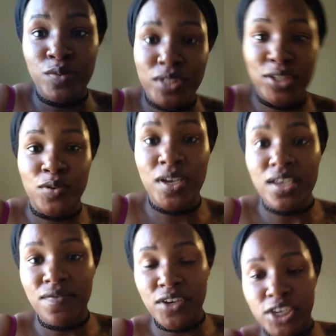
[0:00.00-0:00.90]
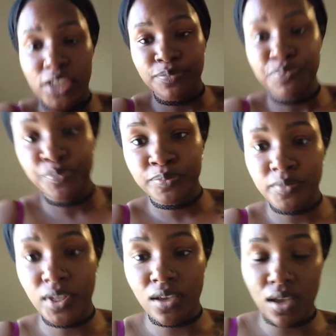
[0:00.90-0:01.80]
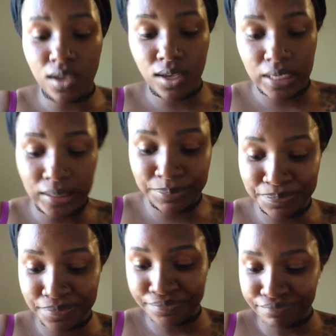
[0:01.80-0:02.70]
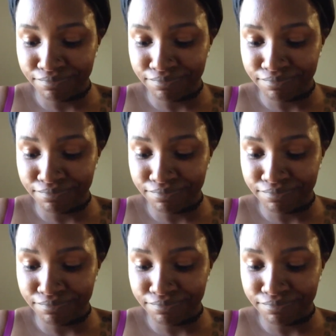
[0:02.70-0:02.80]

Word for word: whatsoever. Um,